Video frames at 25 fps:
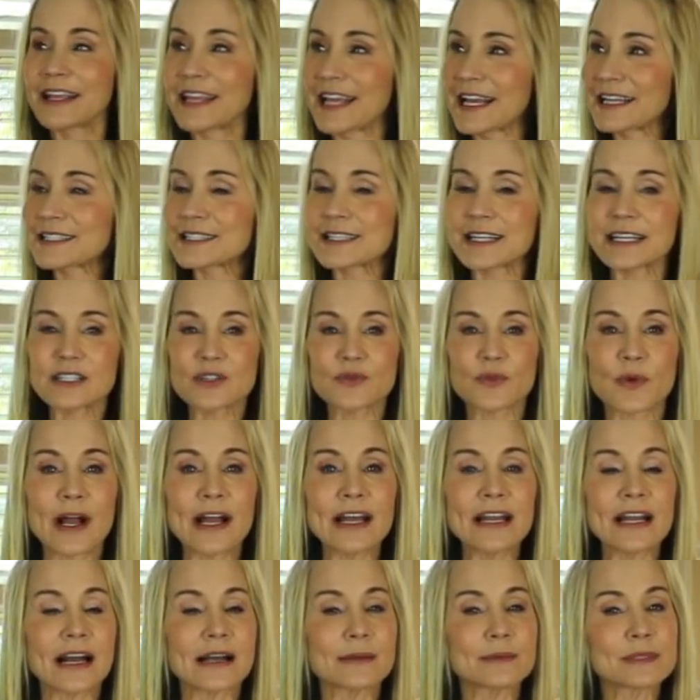Yes, that's
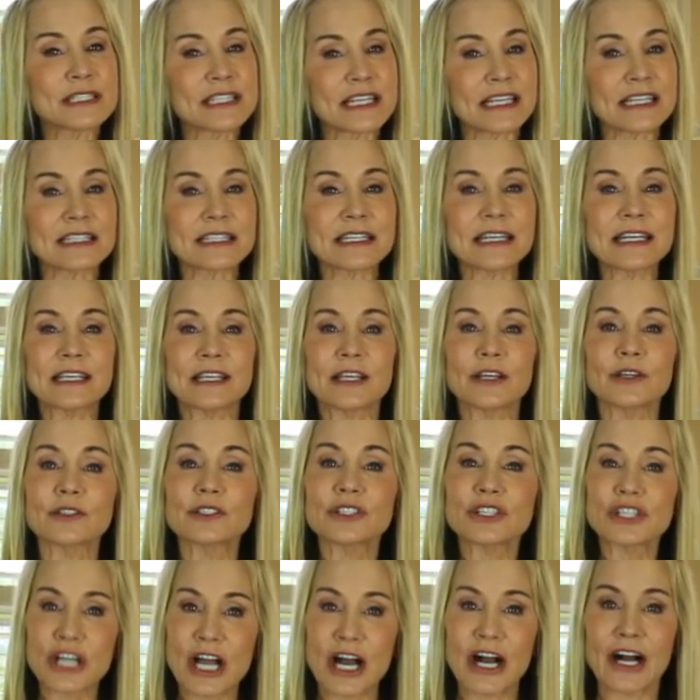right, I'm sixty
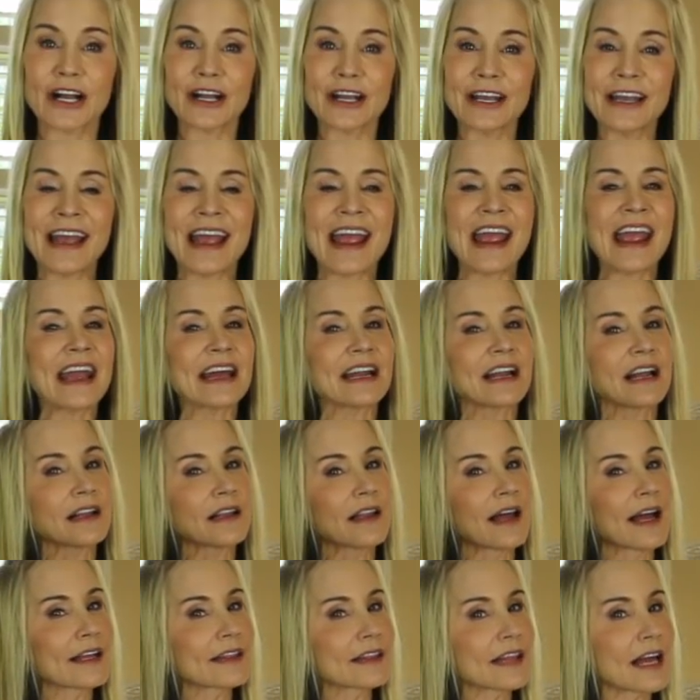years young, and I
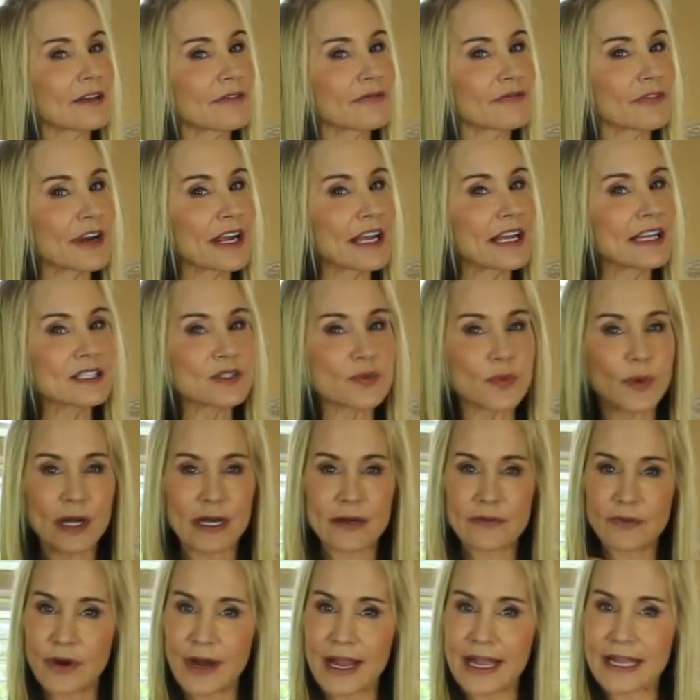like that phrase,
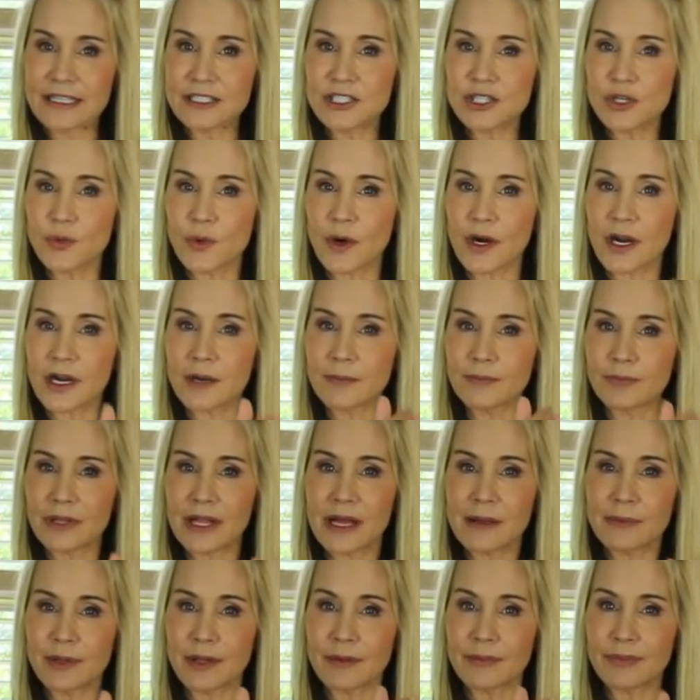whatever age you are,
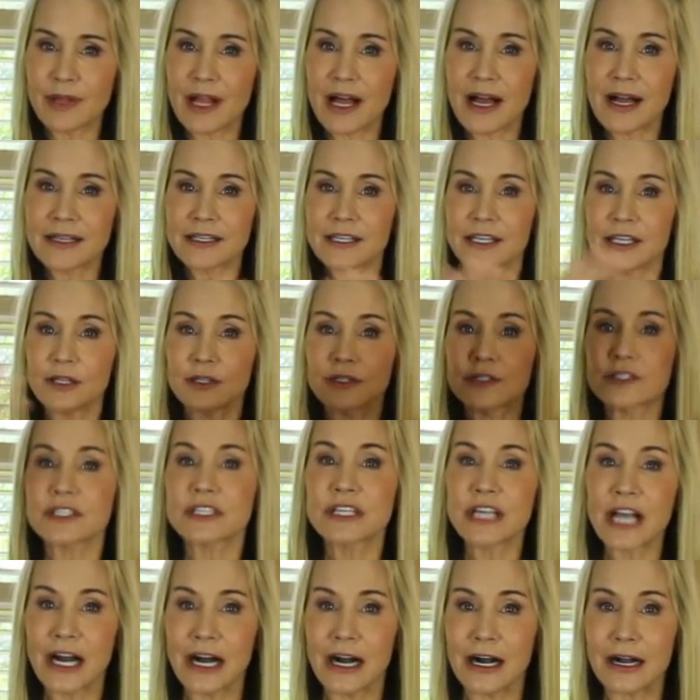blah, blah, blah, years
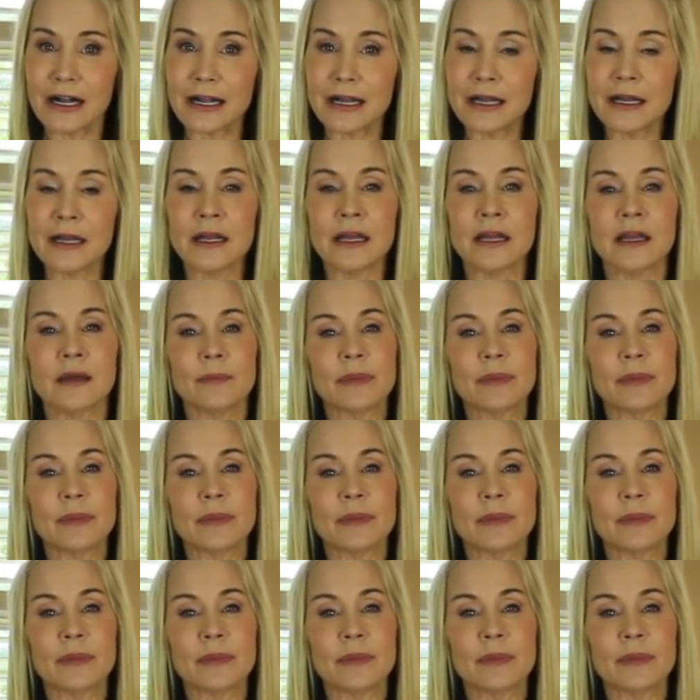young,